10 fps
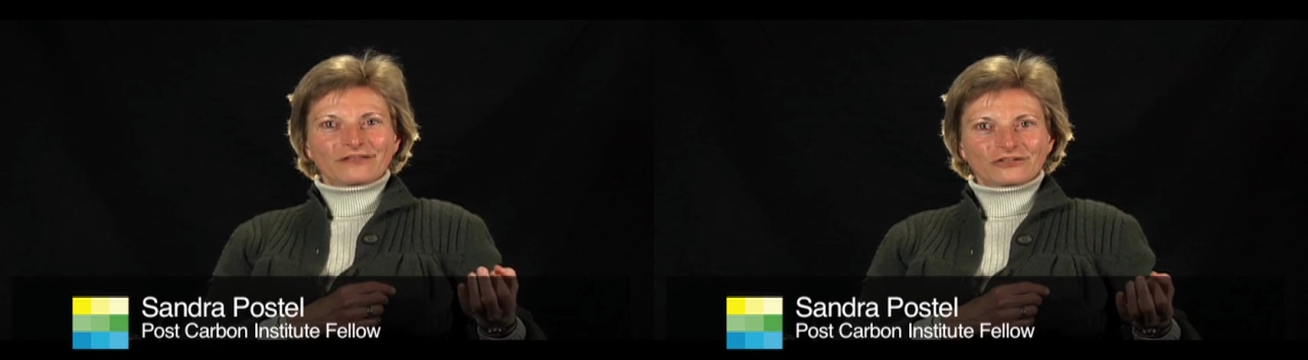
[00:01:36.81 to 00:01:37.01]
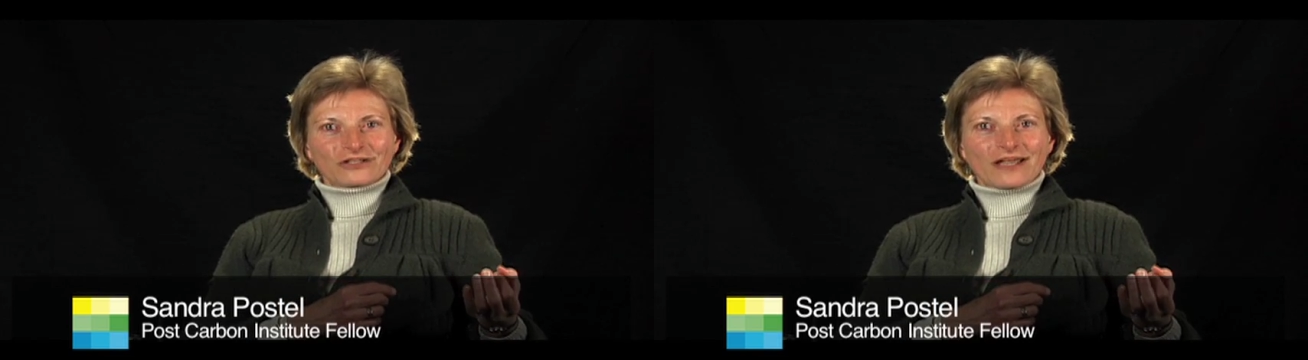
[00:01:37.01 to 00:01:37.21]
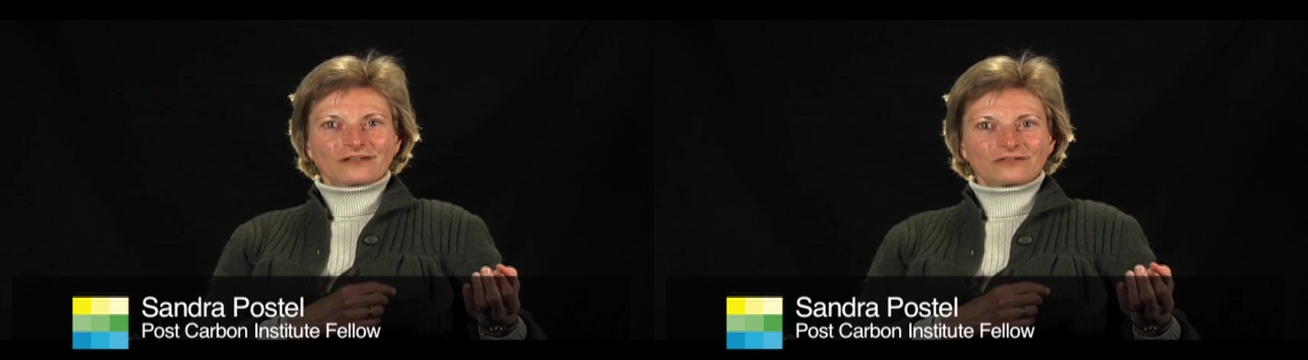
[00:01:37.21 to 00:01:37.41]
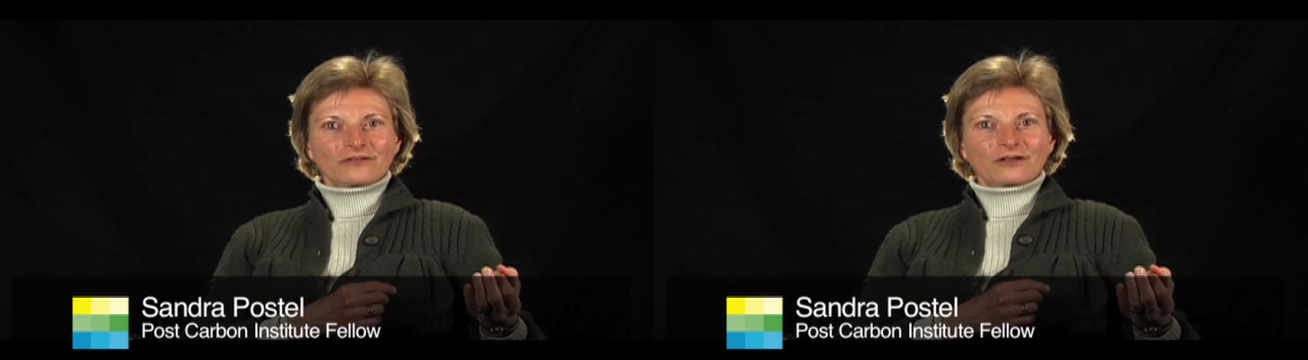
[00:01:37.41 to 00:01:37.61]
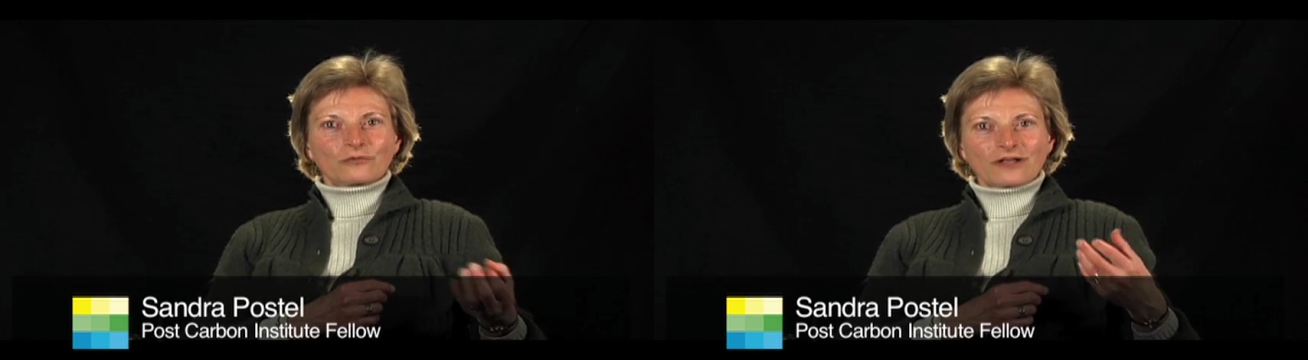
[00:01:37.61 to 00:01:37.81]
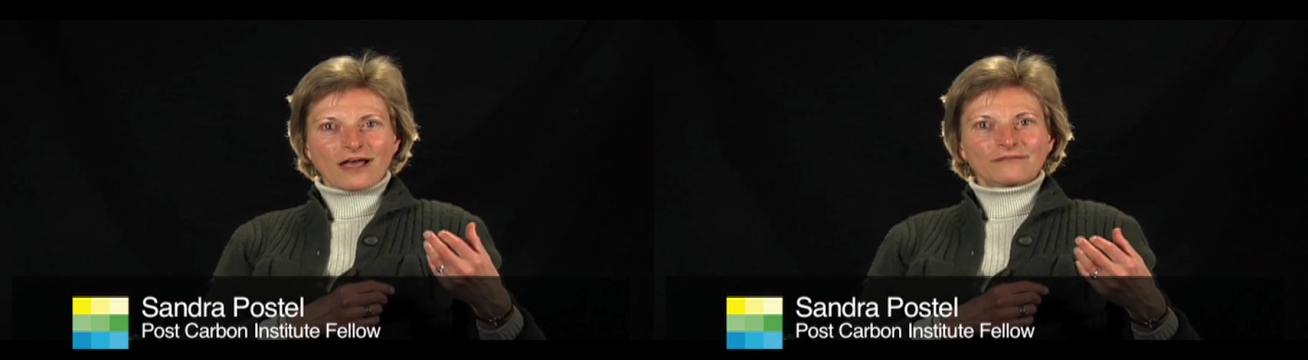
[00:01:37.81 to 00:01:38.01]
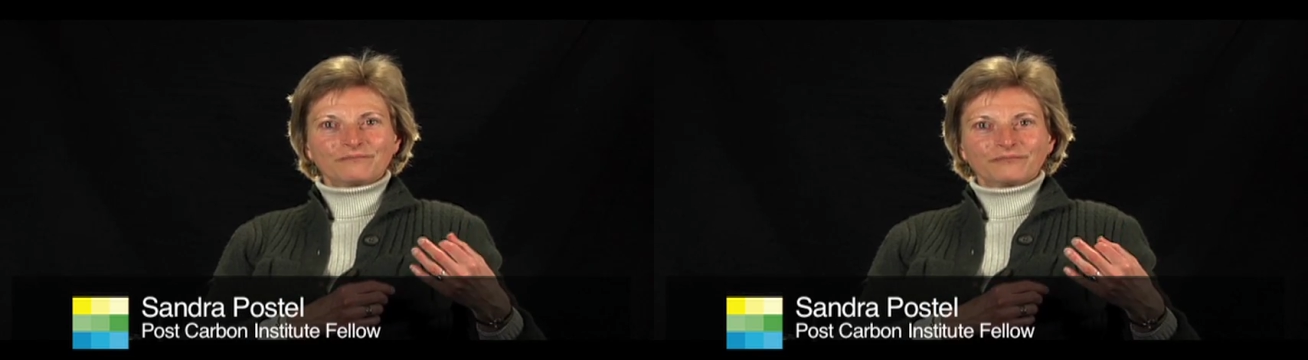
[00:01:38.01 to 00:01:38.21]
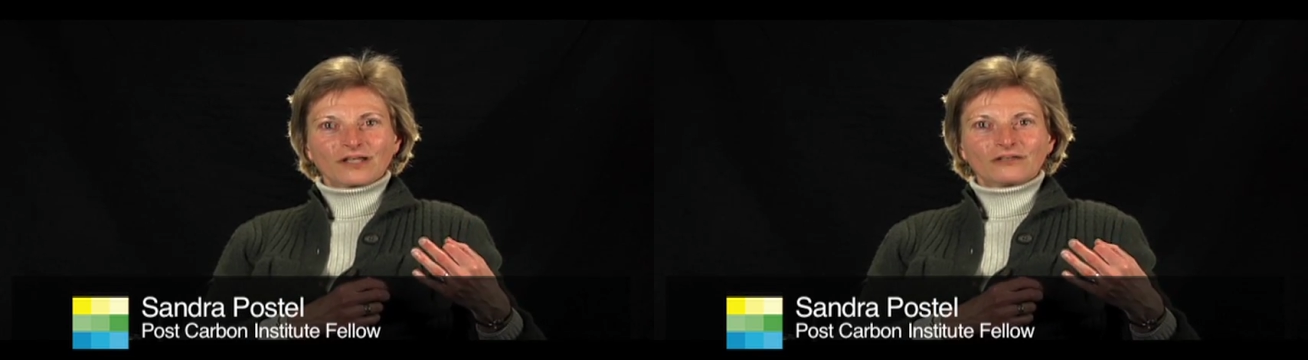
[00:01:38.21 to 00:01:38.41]
this change so that we're
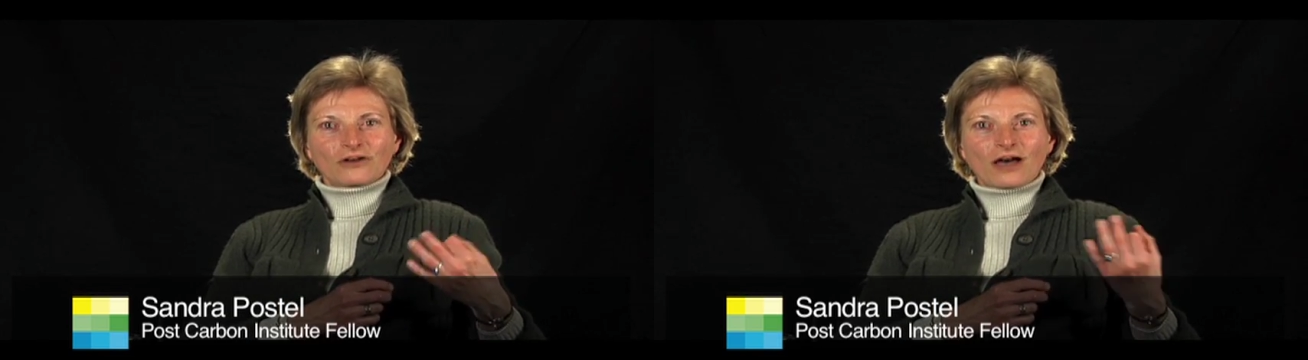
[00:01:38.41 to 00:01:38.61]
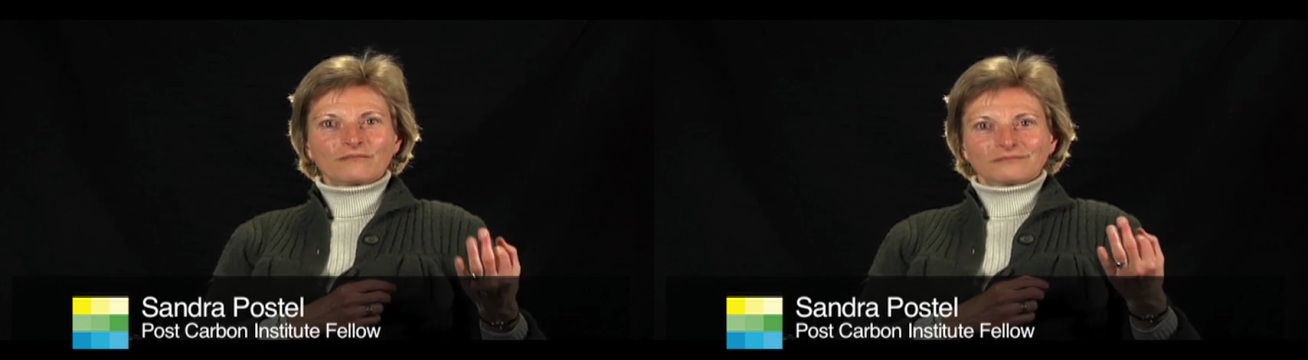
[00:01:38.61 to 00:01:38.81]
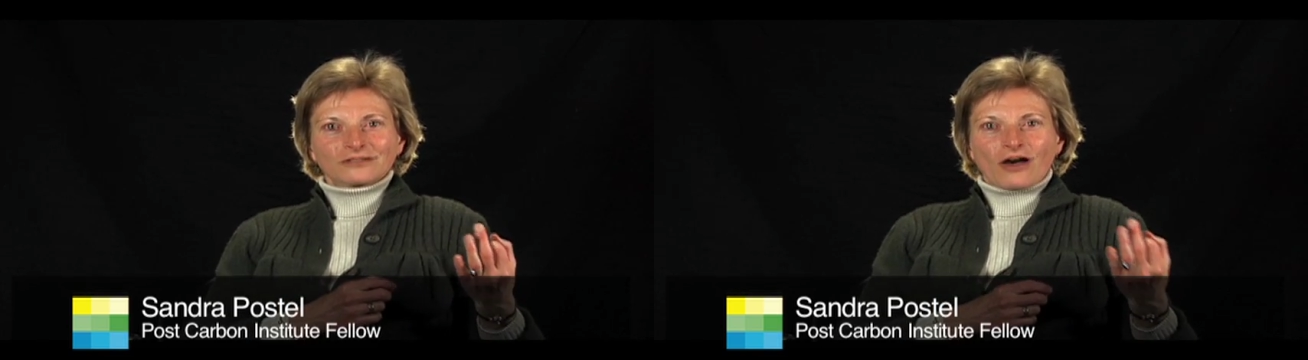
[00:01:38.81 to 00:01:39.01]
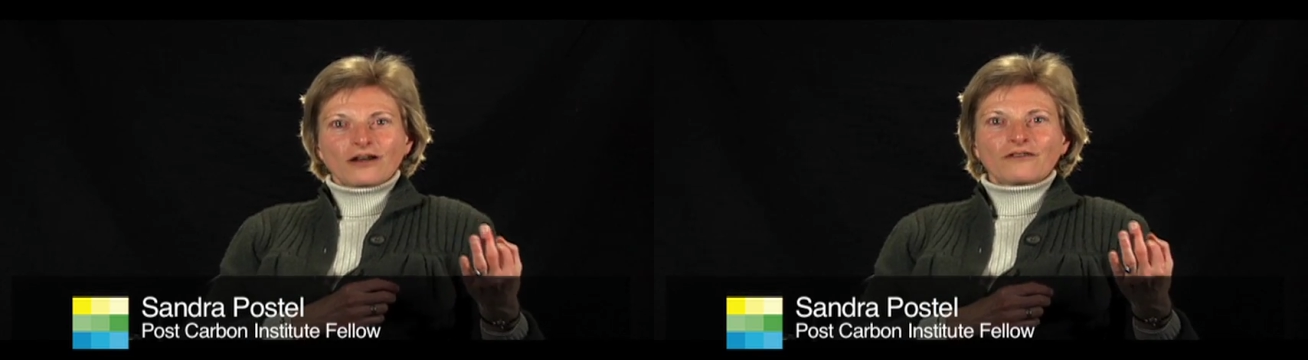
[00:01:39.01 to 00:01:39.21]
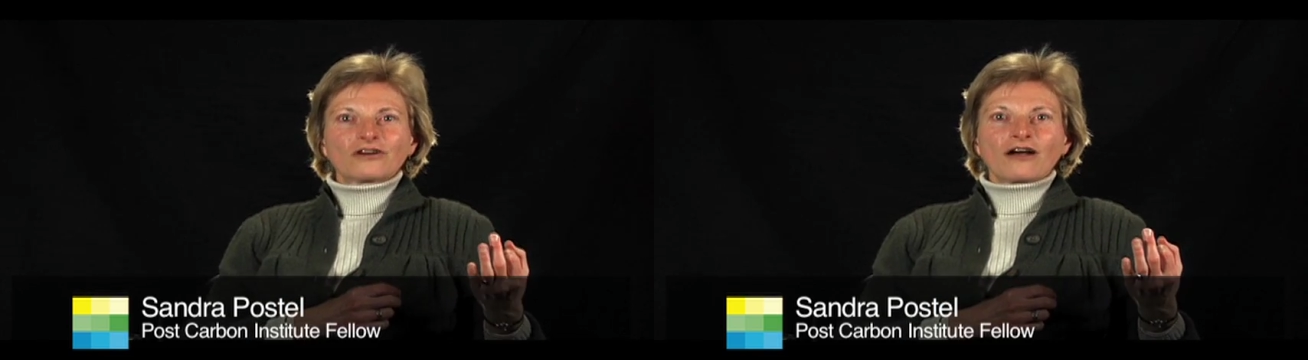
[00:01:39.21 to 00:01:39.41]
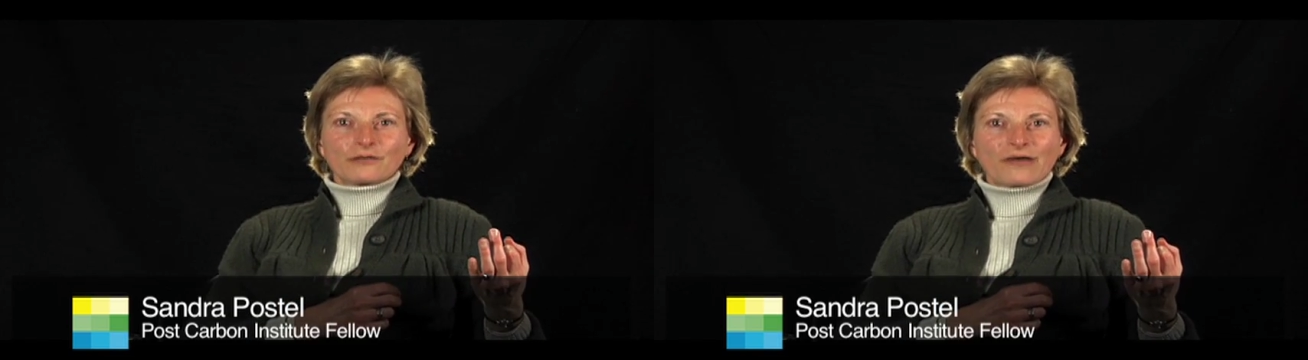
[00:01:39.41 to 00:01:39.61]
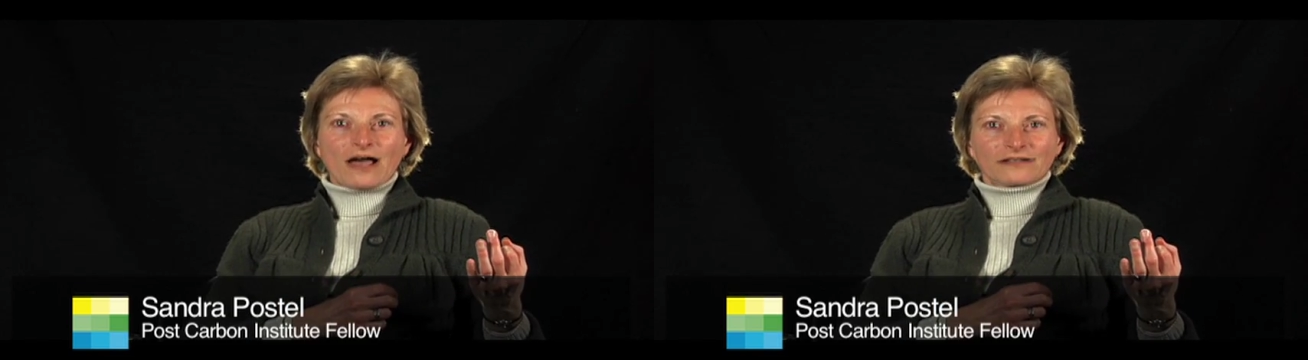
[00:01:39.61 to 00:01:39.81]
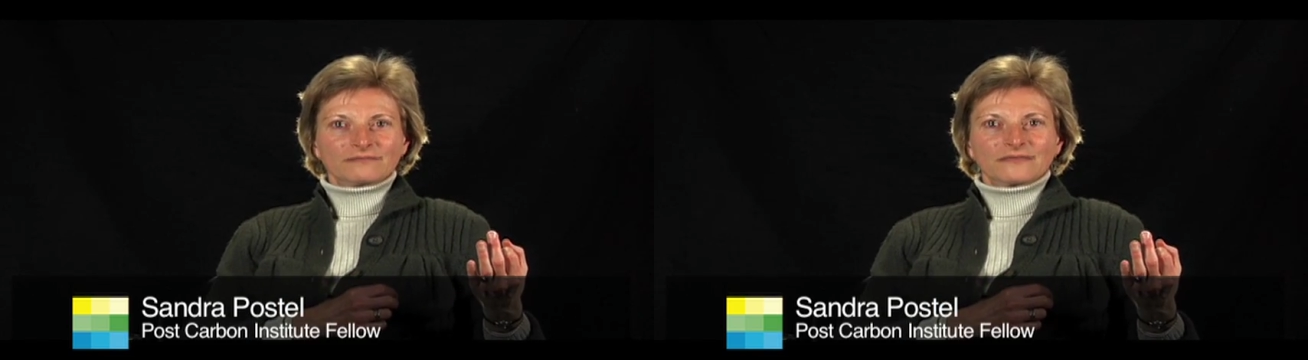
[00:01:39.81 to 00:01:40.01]
not caught off guard
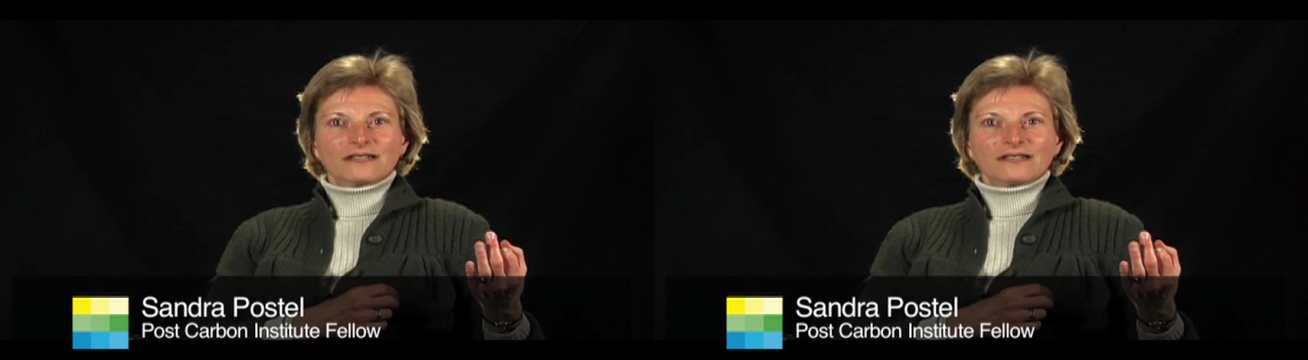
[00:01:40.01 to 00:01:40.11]
about it.